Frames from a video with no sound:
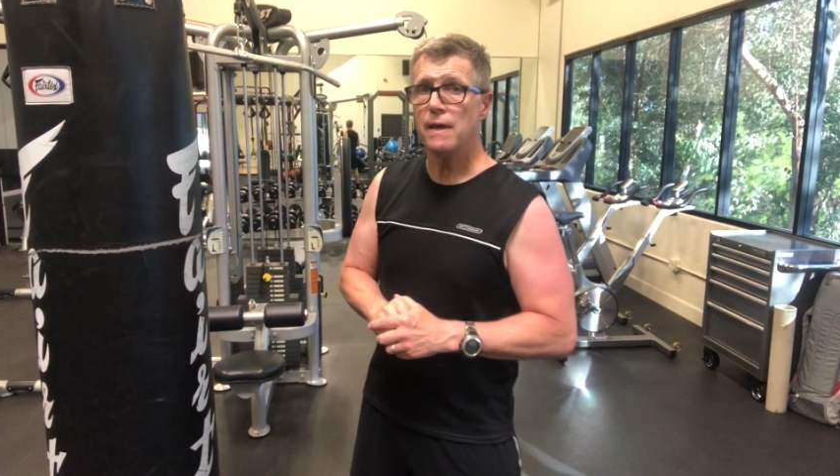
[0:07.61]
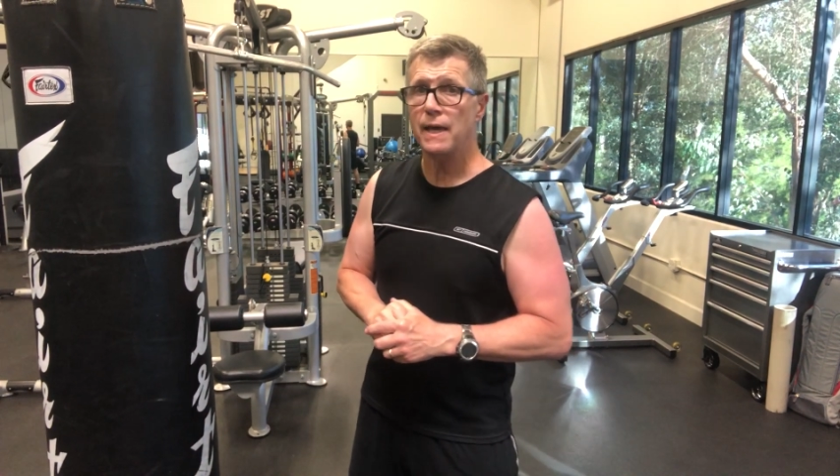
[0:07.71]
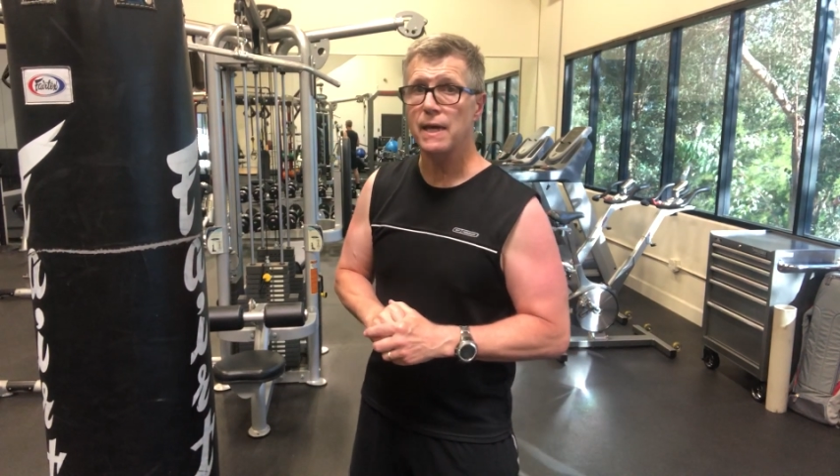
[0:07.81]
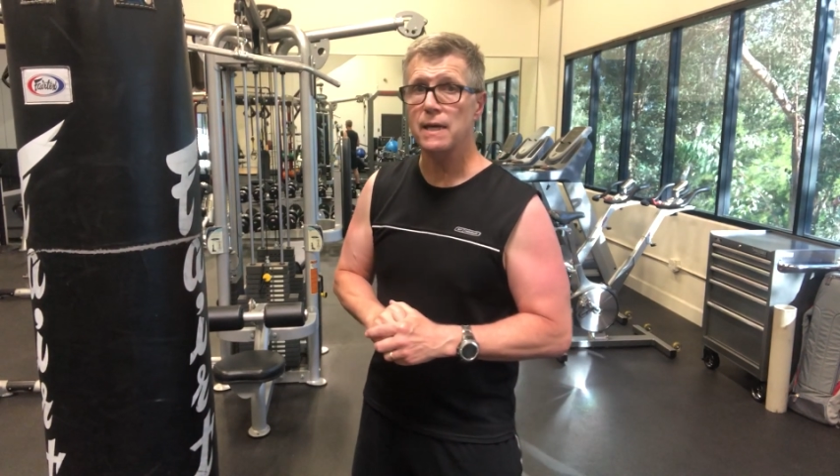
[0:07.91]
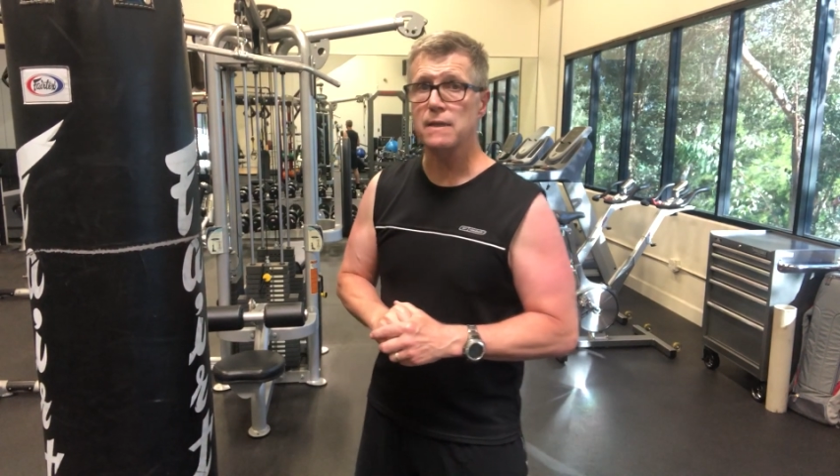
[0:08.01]

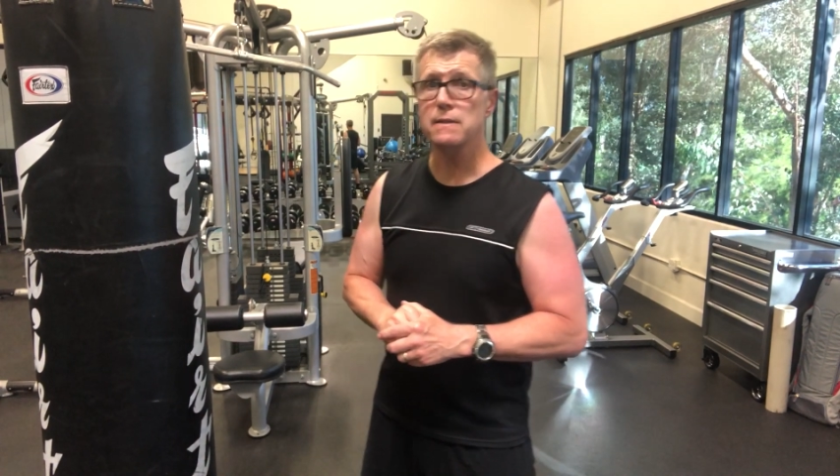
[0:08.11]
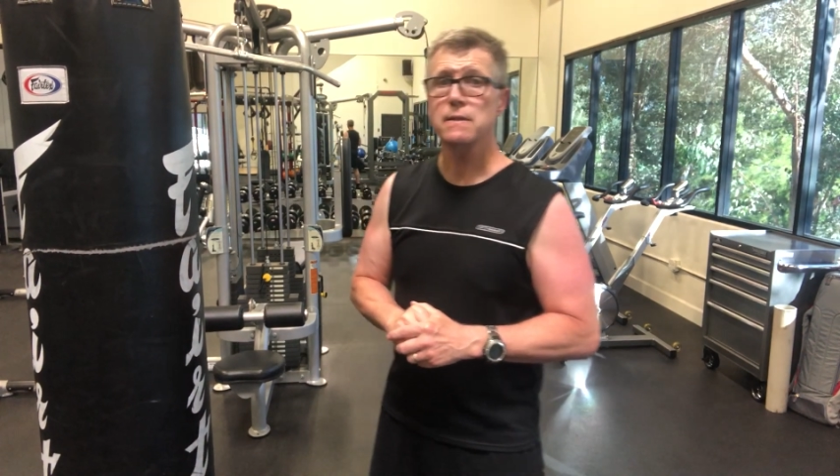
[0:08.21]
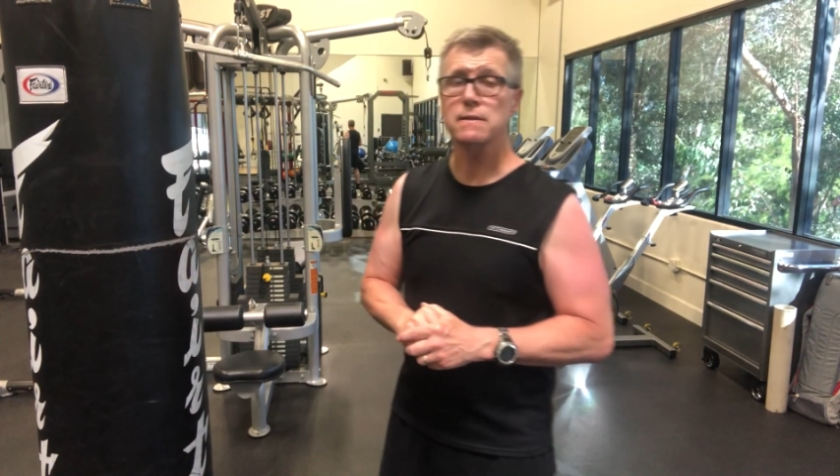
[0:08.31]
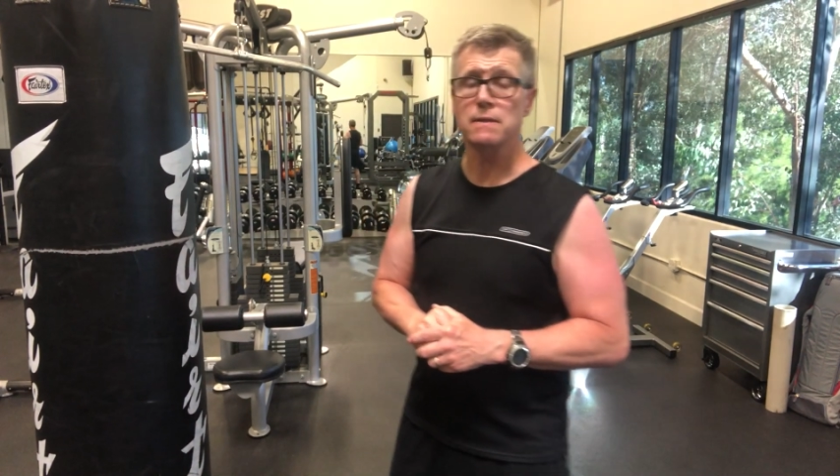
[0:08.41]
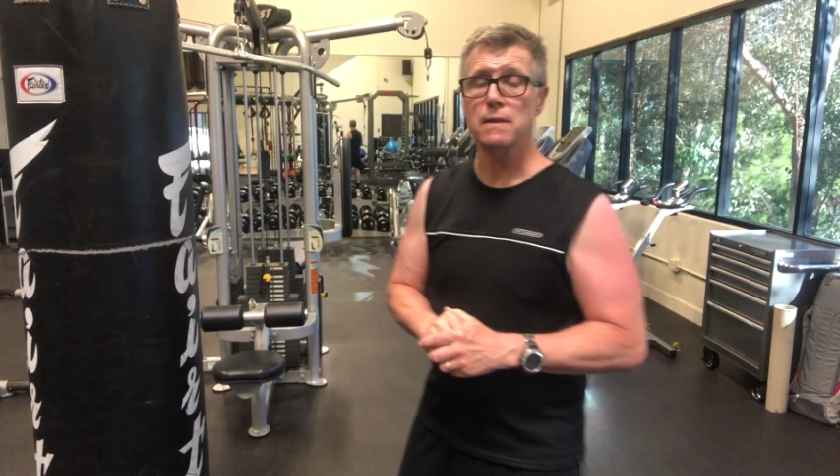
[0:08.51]
and
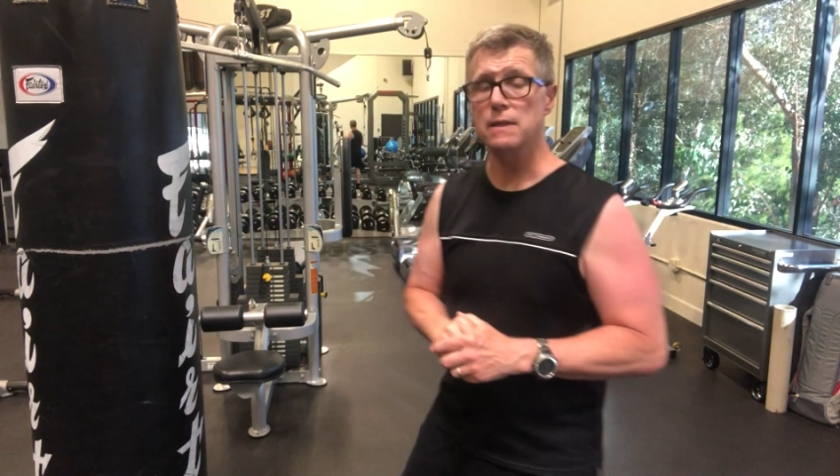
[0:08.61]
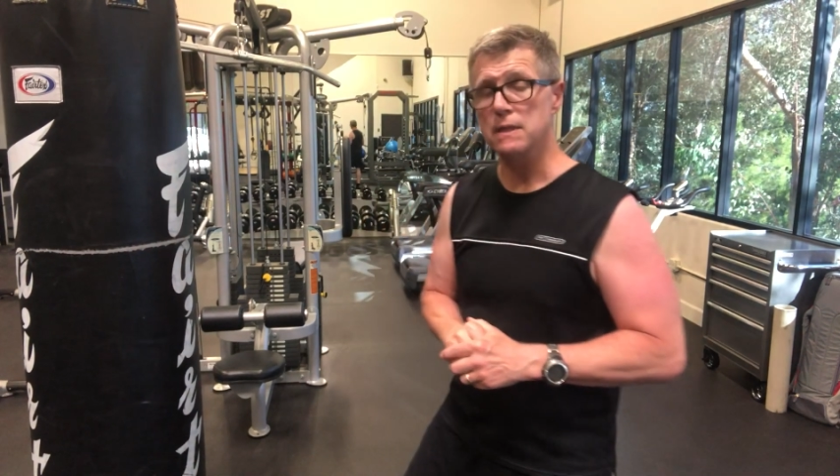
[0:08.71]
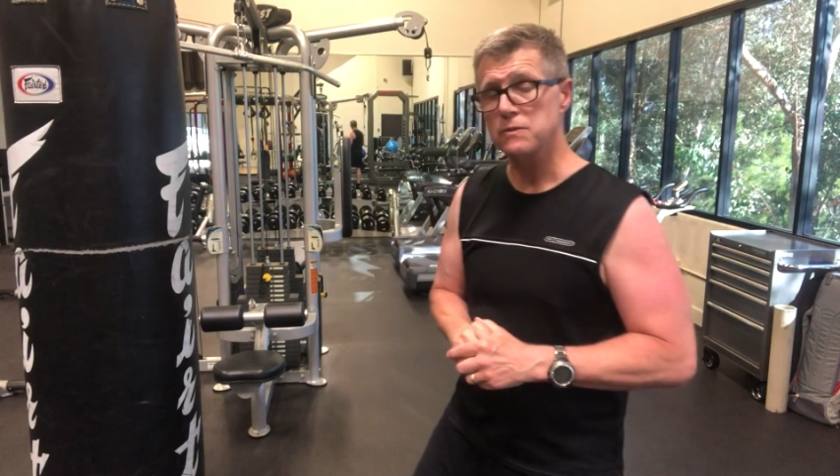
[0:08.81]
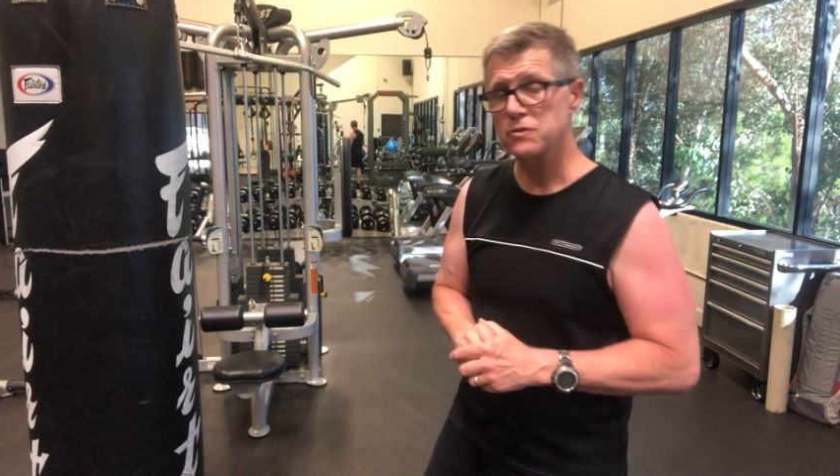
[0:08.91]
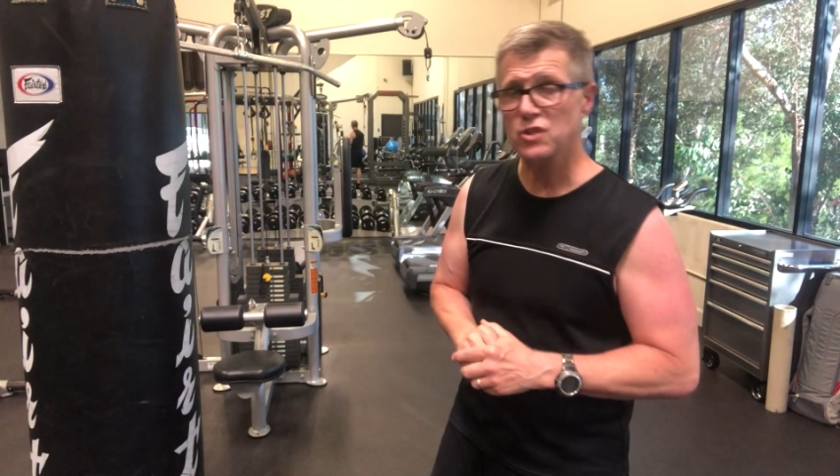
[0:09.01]
the
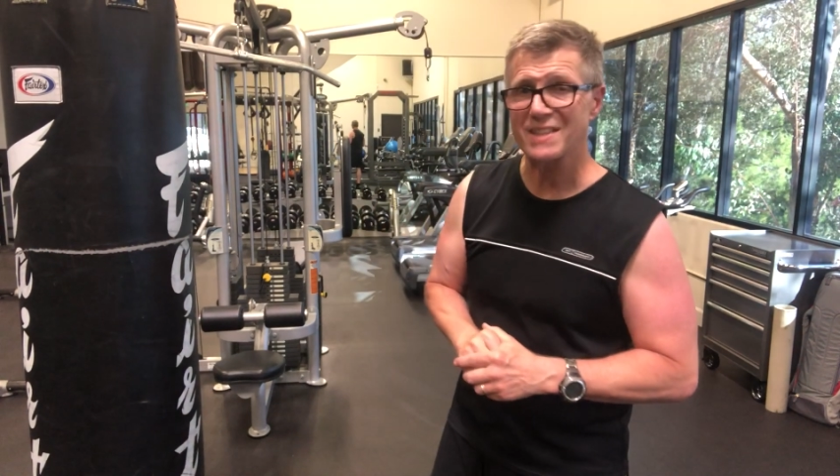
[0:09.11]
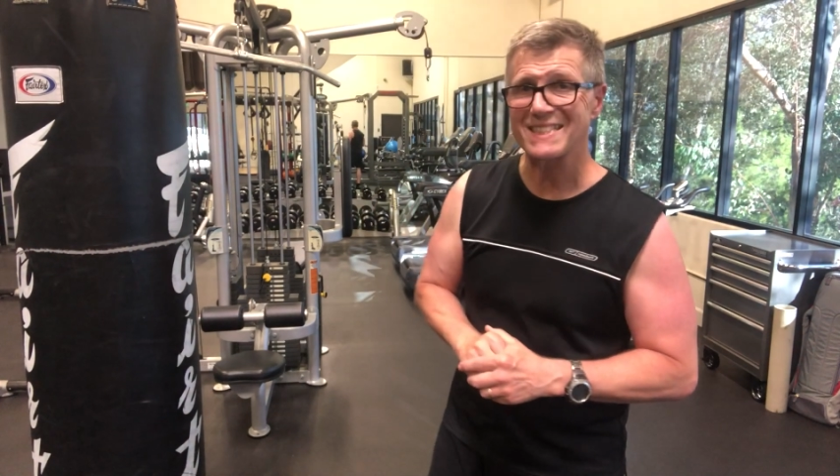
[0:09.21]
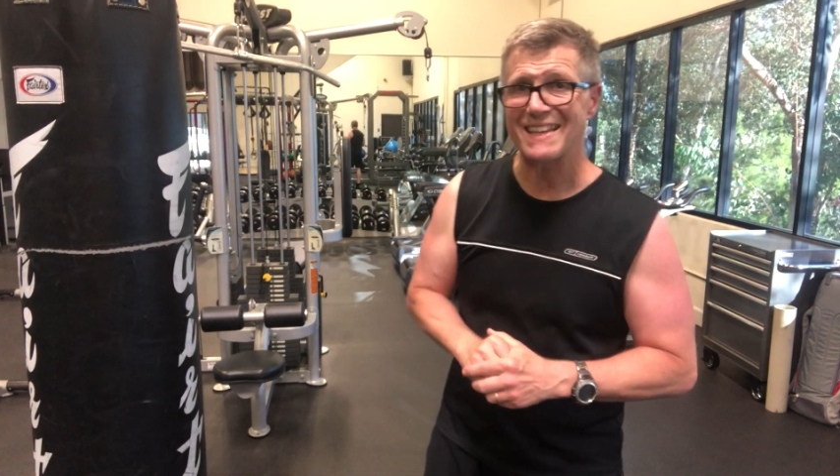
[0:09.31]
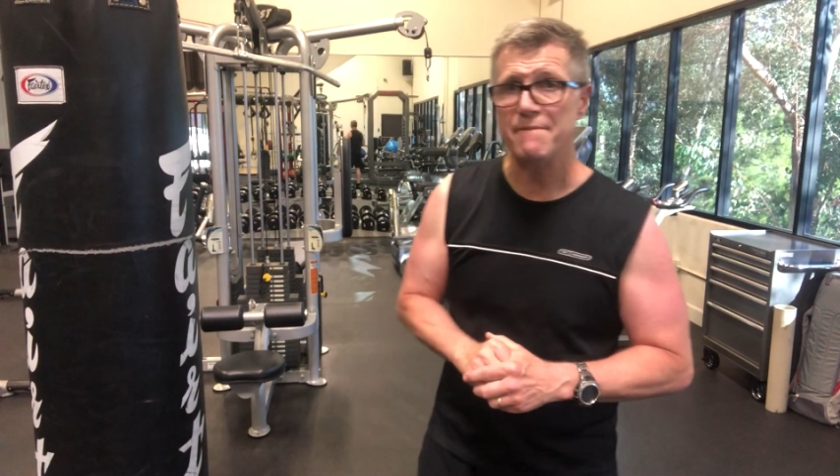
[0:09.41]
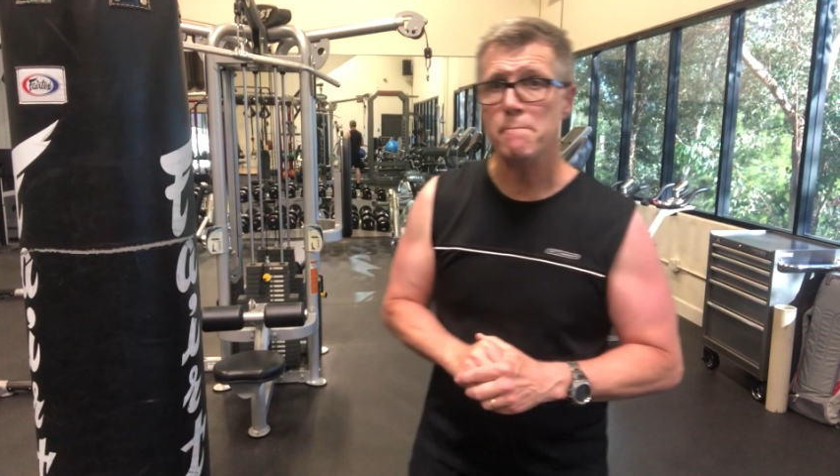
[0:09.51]
Chasse